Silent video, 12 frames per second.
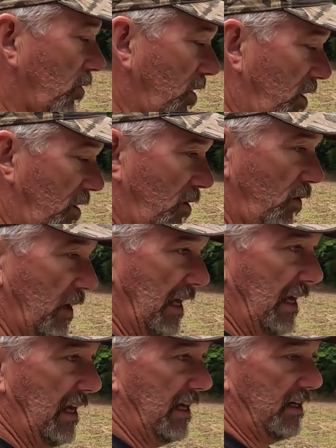grow
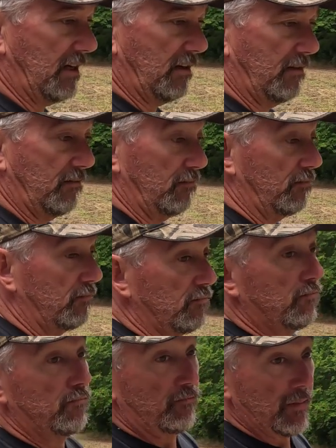and
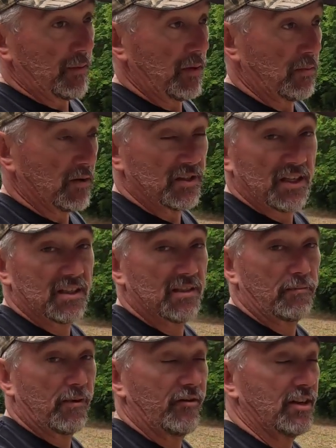maybe
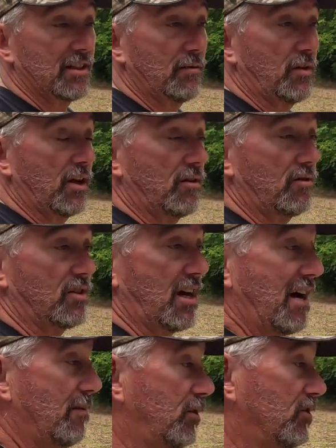prevent some of the
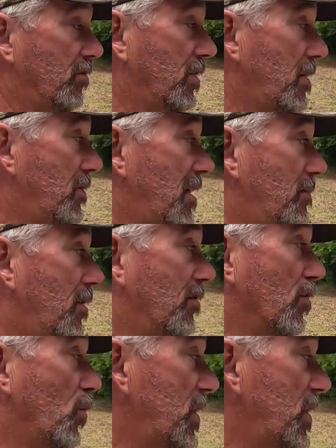undesirables from coming up over